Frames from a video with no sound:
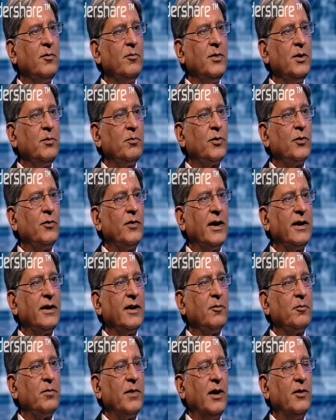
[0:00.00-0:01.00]
be
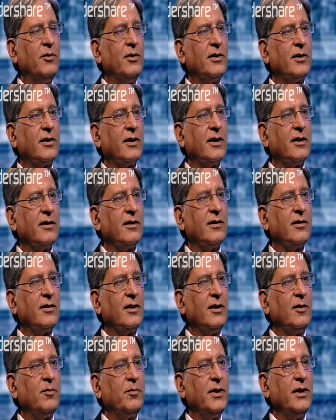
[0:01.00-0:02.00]
providing power, and
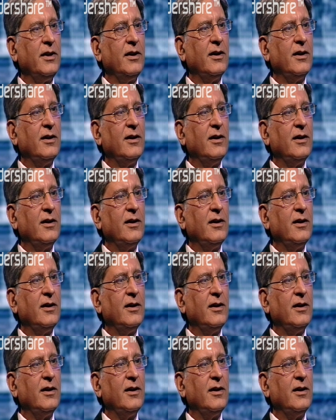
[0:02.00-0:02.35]
there'll be